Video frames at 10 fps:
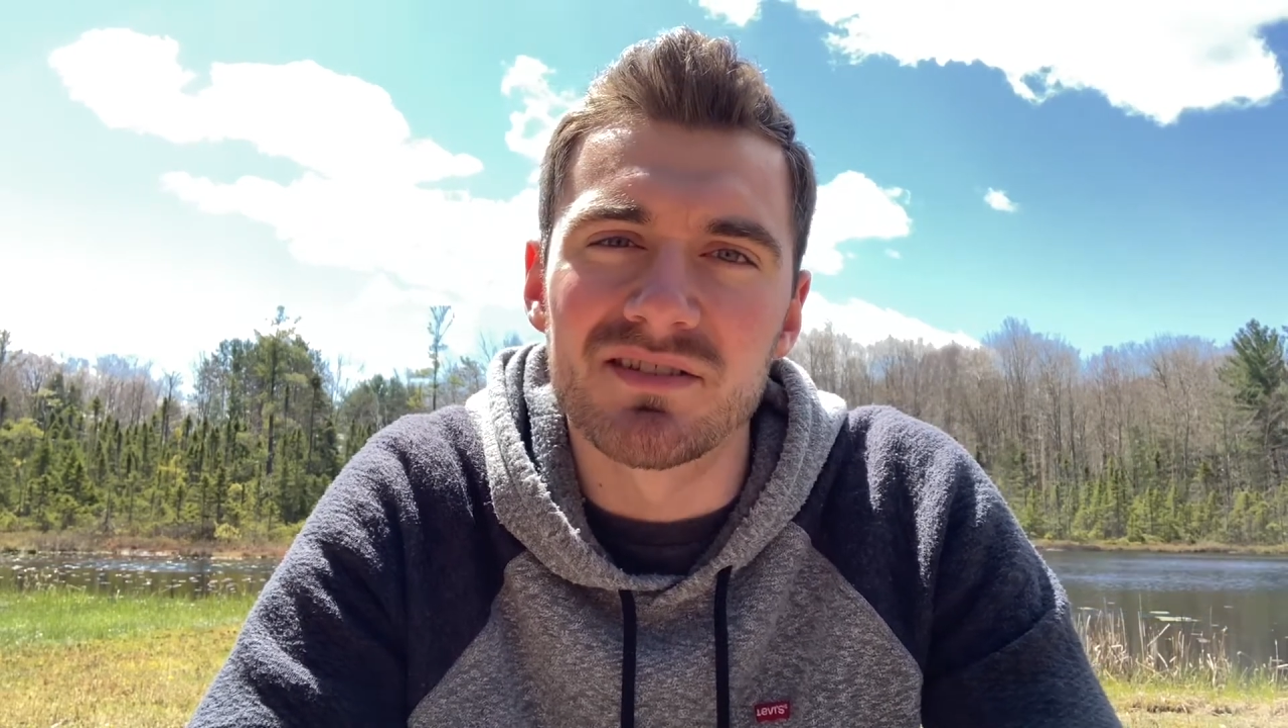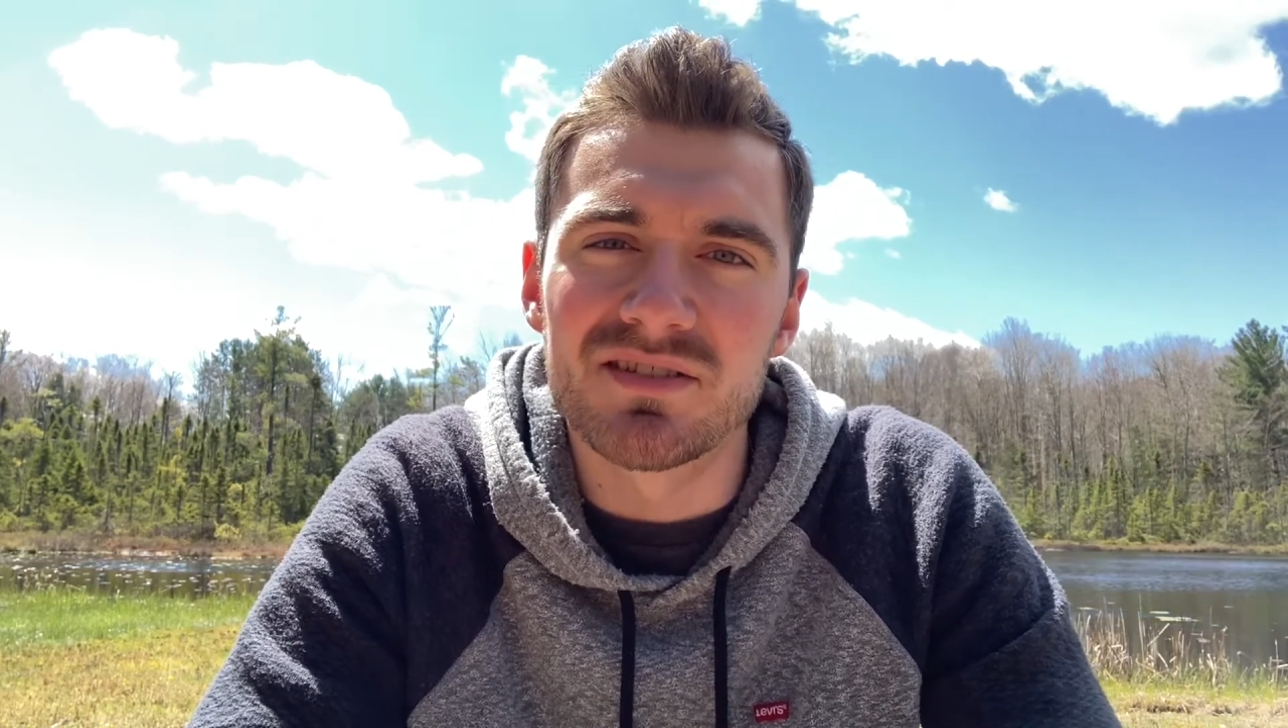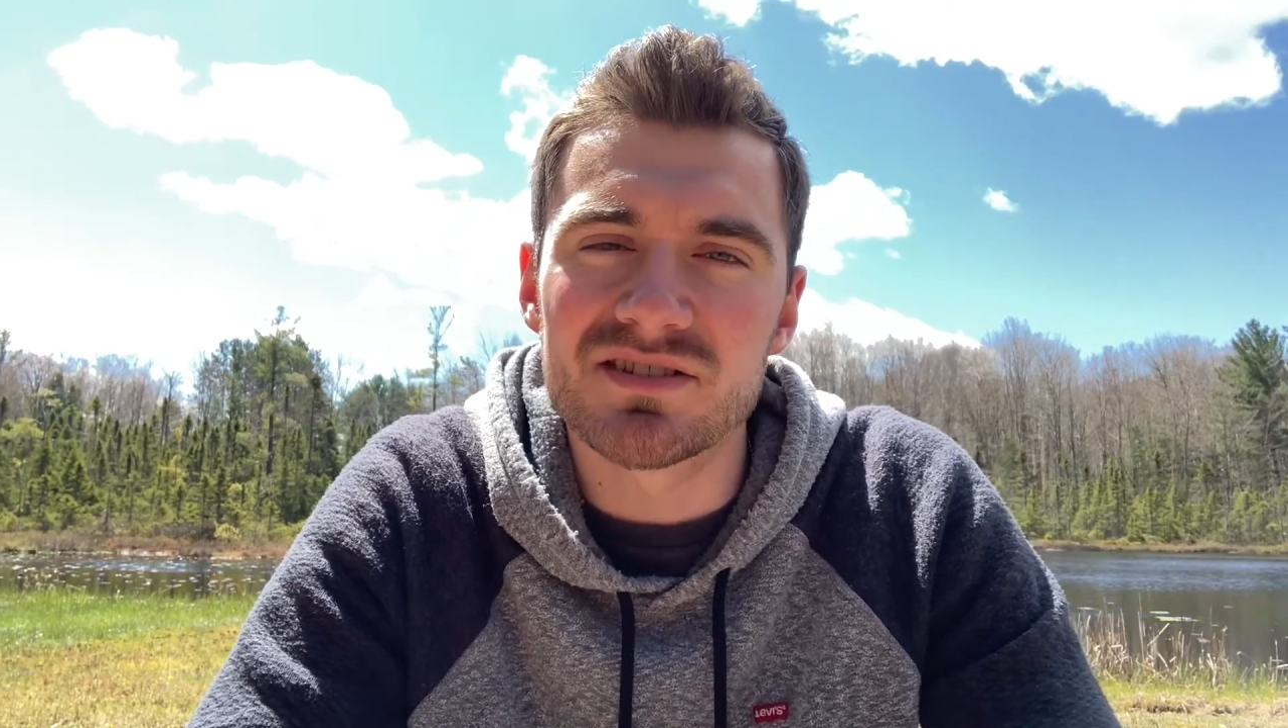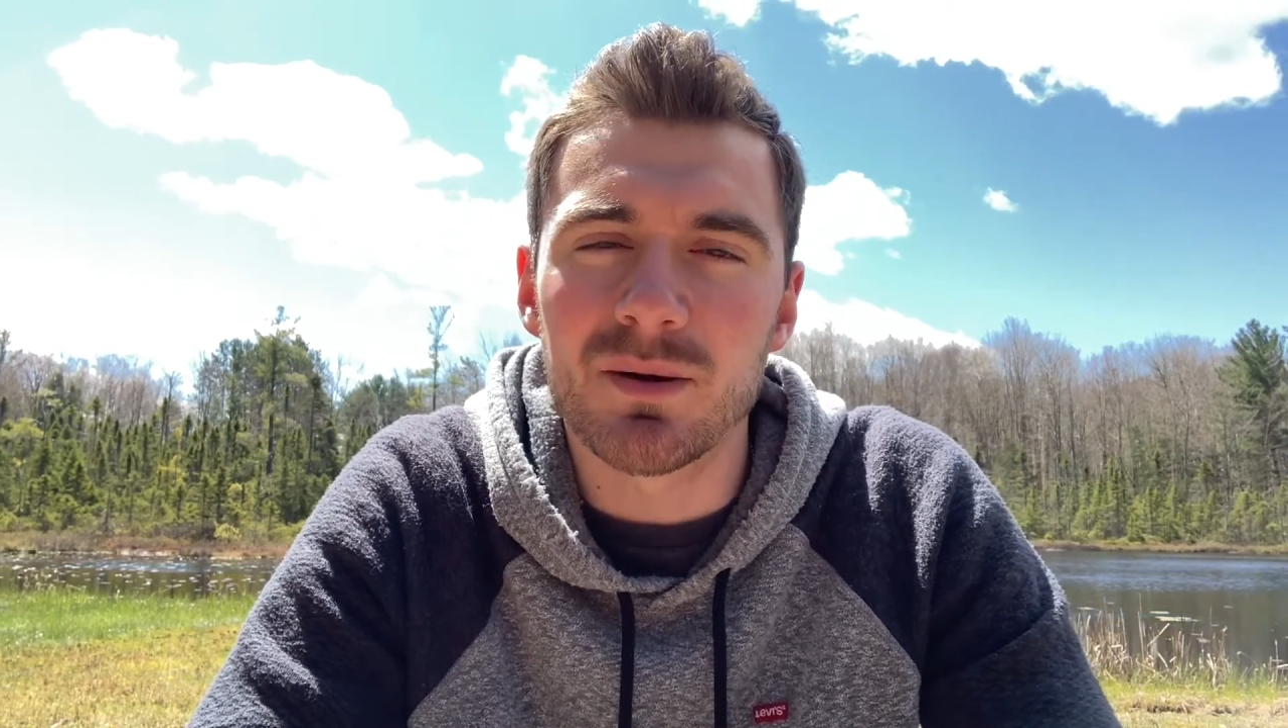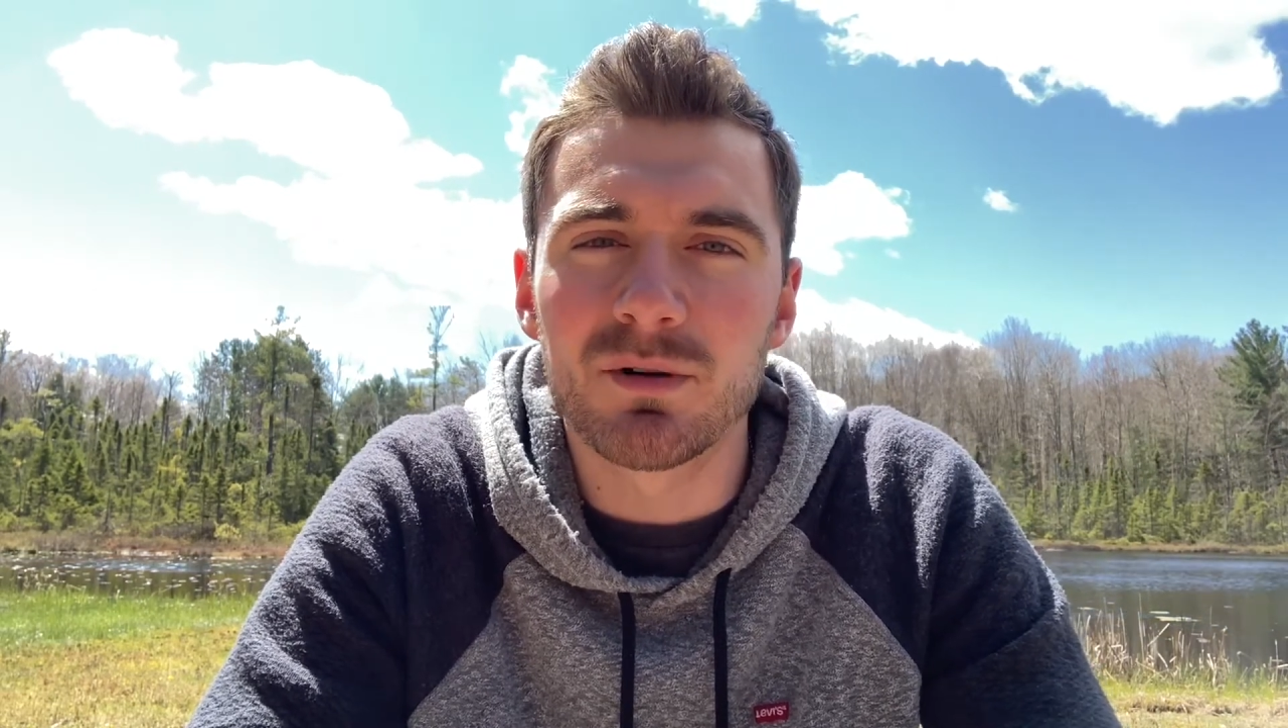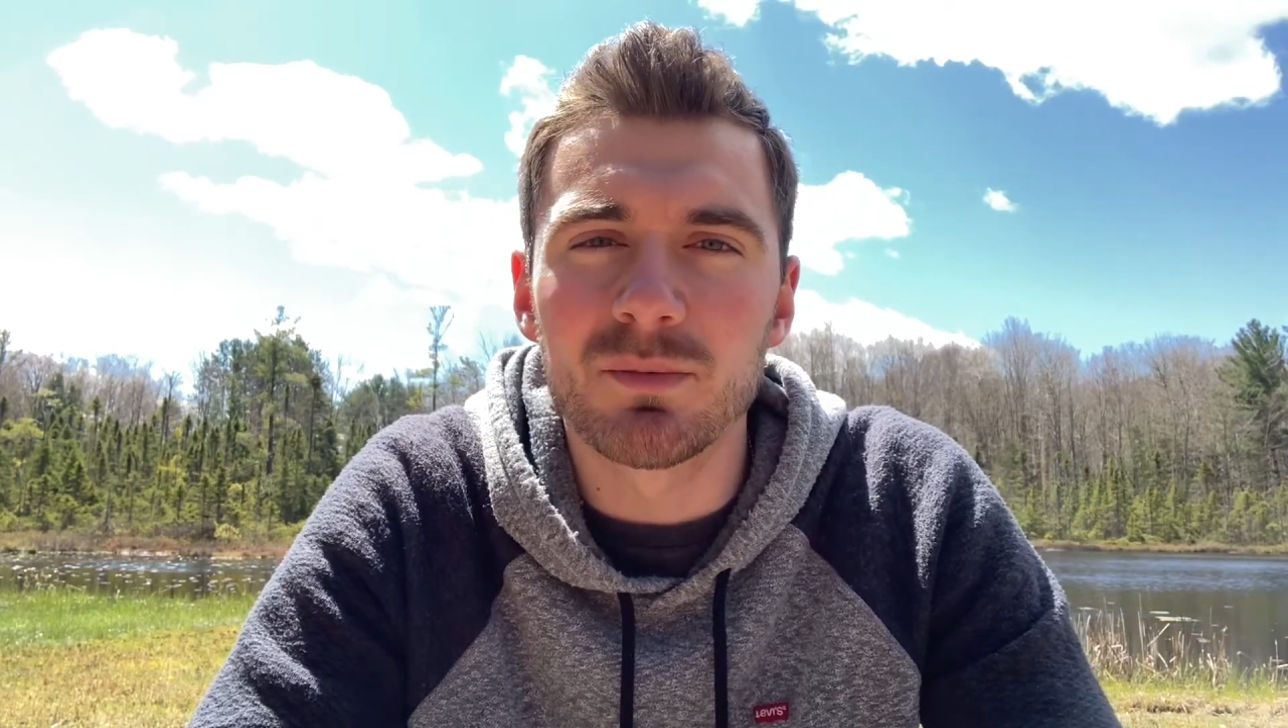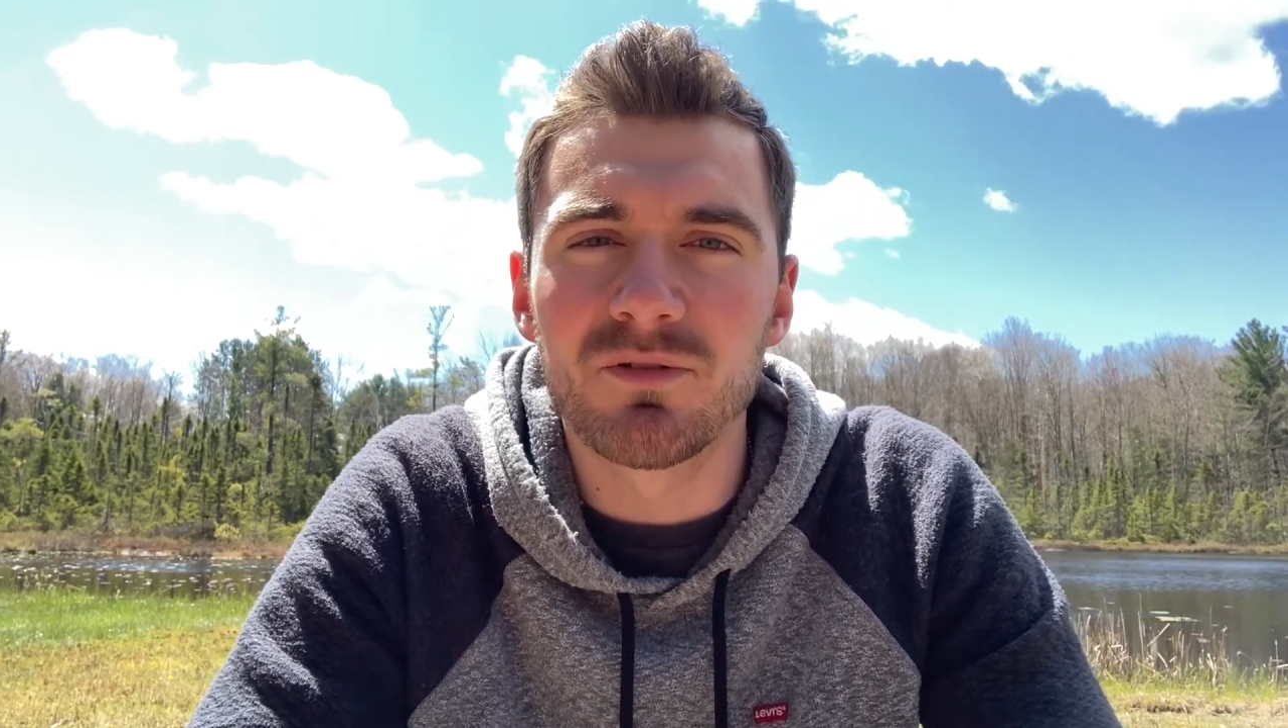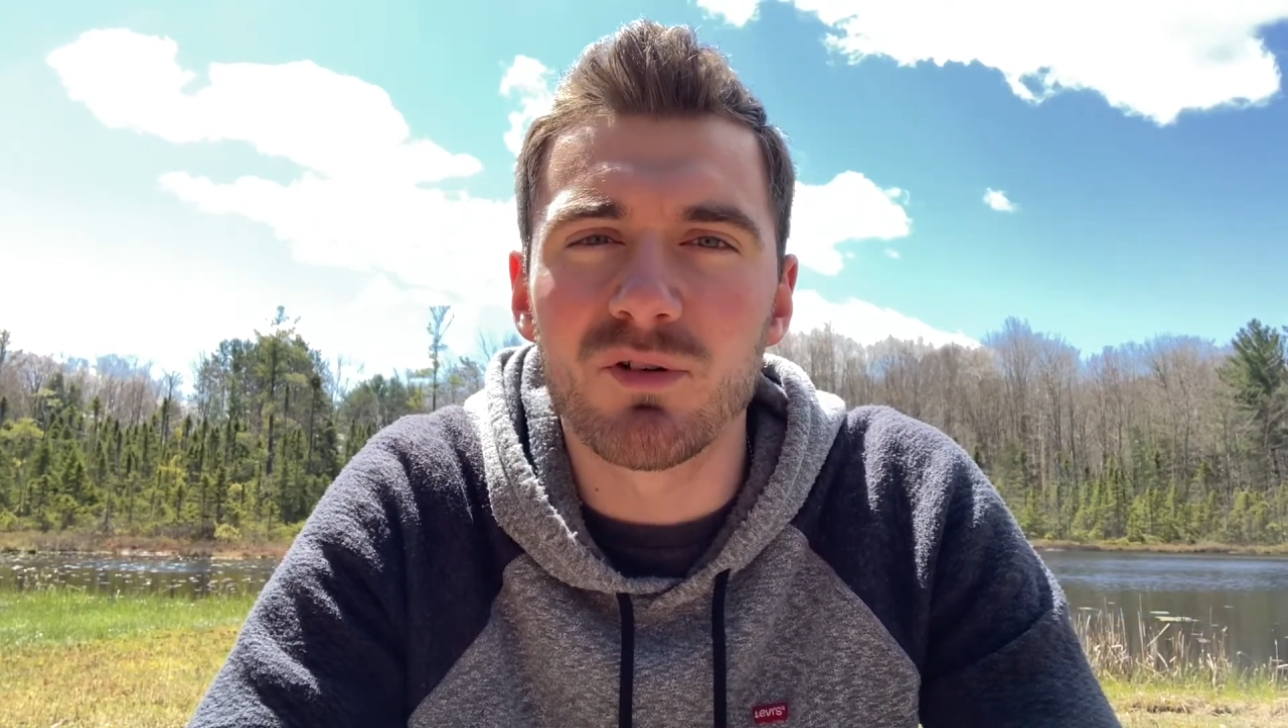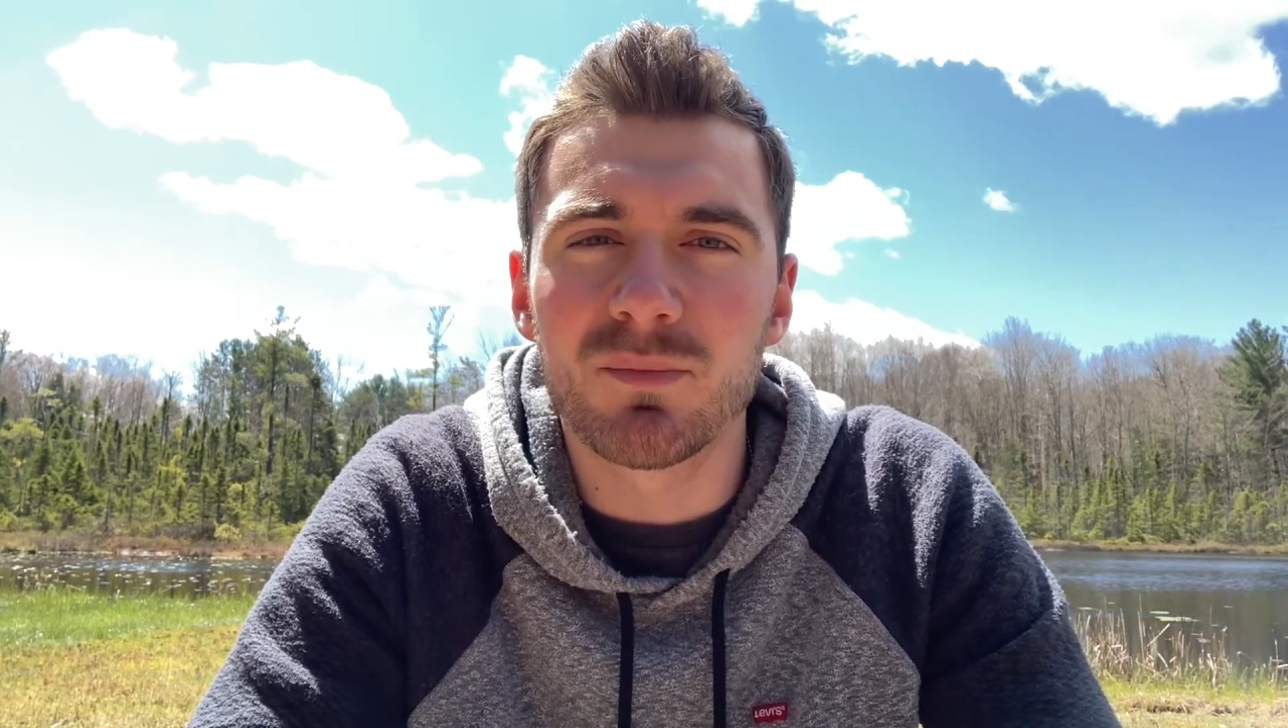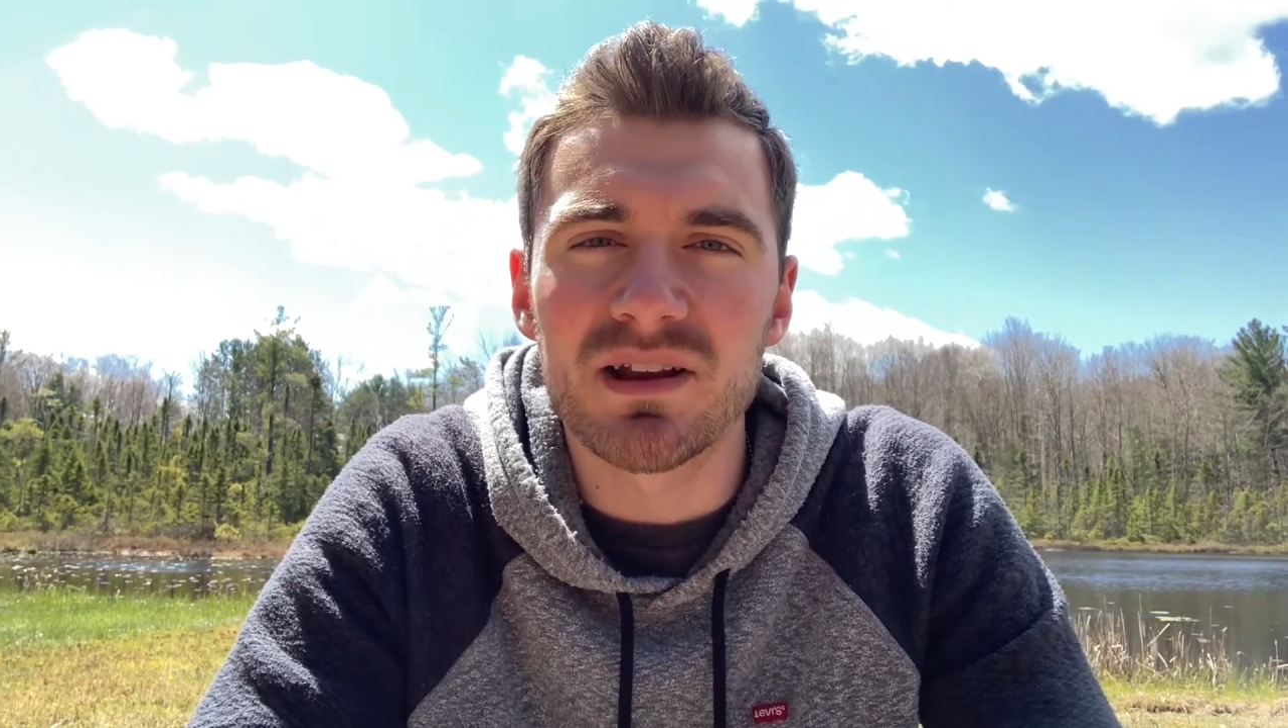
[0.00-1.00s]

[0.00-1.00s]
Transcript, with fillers: The summer before